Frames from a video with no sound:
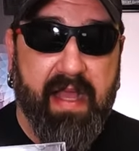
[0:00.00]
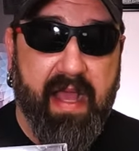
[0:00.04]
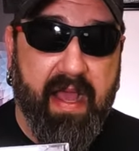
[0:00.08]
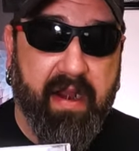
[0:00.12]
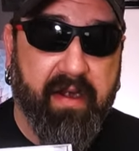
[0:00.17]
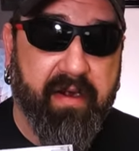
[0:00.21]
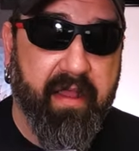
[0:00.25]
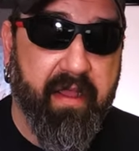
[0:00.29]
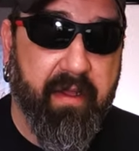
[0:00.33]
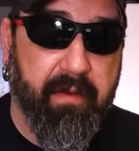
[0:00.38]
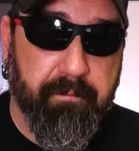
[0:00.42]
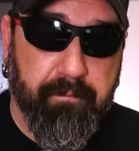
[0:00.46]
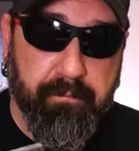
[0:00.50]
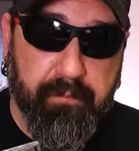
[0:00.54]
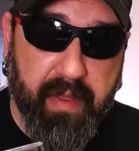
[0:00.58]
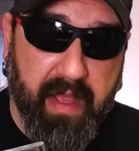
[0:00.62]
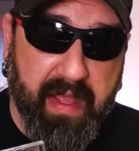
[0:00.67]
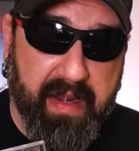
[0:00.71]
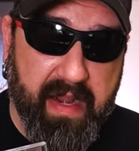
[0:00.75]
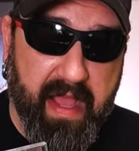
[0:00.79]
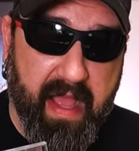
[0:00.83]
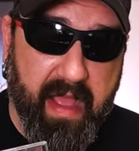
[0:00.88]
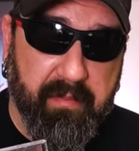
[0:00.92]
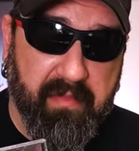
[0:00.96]
I don't know,
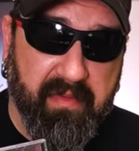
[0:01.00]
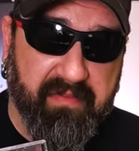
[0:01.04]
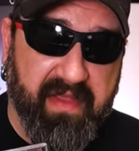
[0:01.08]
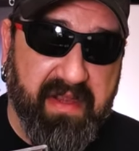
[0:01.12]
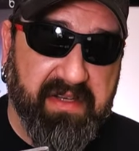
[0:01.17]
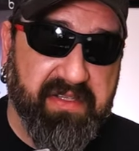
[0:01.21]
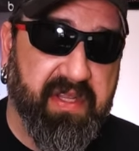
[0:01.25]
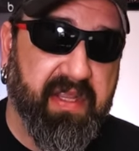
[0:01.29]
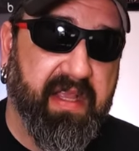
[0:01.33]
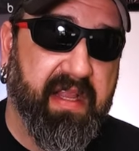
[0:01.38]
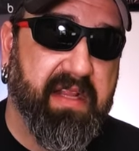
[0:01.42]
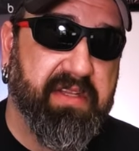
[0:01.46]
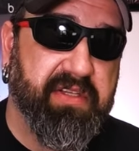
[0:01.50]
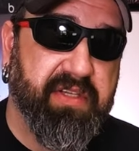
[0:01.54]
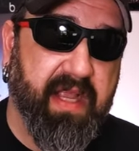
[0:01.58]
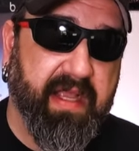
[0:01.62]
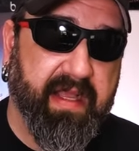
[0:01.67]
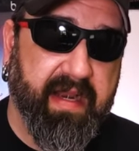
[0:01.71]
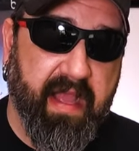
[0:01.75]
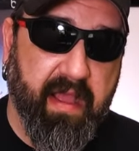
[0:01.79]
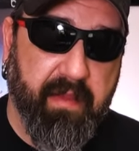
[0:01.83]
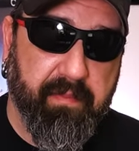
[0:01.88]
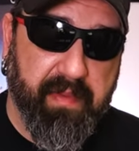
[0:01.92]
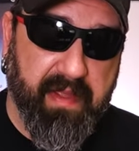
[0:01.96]
but I'm eventually going to
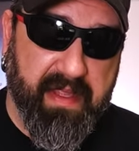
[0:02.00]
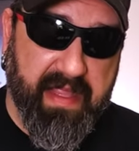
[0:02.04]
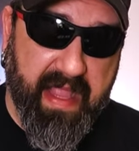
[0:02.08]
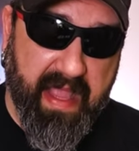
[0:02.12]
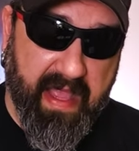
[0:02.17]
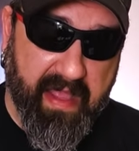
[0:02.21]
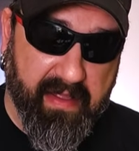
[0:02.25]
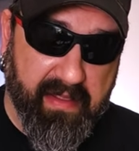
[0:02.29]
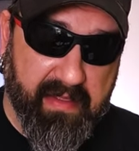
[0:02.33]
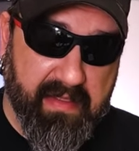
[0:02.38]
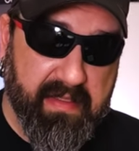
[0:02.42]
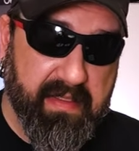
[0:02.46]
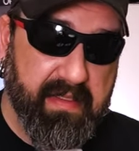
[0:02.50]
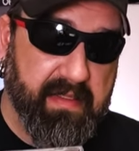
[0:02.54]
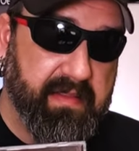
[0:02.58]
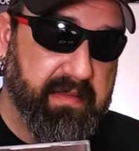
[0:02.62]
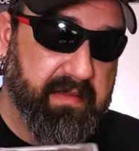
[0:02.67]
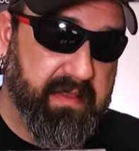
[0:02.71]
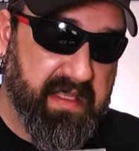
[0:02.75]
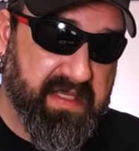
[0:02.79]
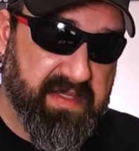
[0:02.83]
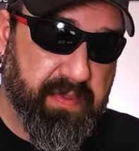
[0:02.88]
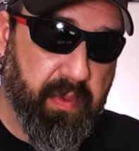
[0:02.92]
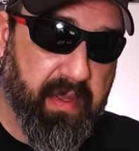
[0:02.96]
check it out. But yeah,
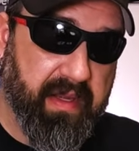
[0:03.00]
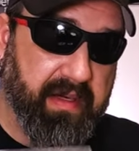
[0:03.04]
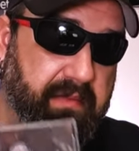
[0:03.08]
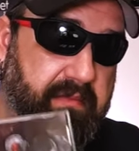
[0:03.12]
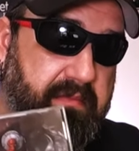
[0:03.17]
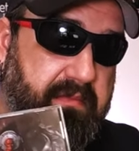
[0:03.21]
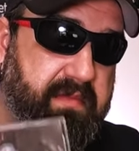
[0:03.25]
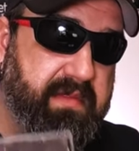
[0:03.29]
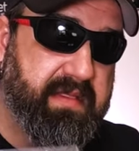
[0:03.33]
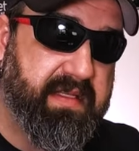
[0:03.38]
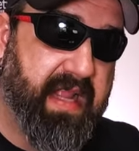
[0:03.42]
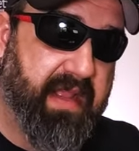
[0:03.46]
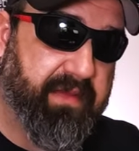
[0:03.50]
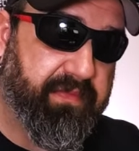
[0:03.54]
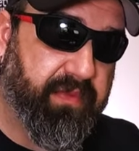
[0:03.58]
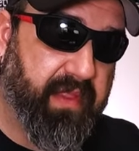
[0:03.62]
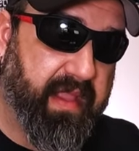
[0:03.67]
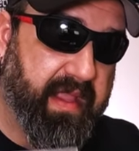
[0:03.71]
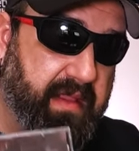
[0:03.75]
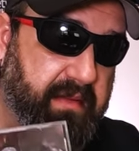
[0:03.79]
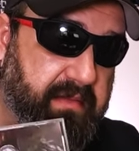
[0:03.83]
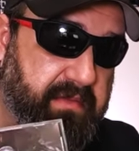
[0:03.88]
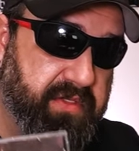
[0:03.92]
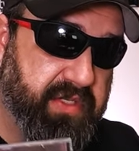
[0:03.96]
this one,
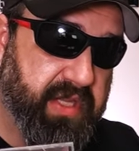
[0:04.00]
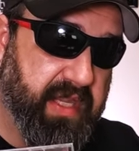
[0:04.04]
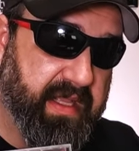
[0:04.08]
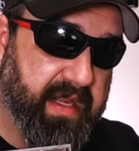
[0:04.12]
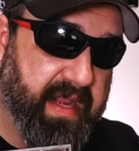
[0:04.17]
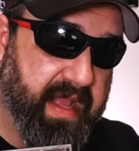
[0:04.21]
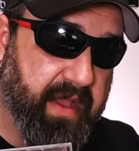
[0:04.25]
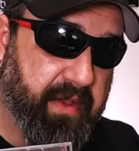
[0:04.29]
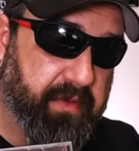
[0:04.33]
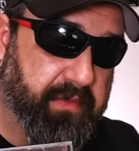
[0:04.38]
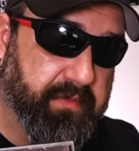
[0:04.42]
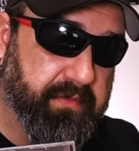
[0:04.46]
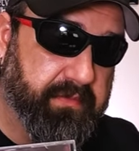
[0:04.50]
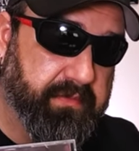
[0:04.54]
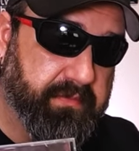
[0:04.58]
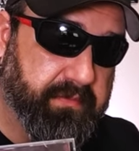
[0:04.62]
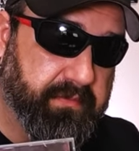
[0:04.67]
definitely check it out.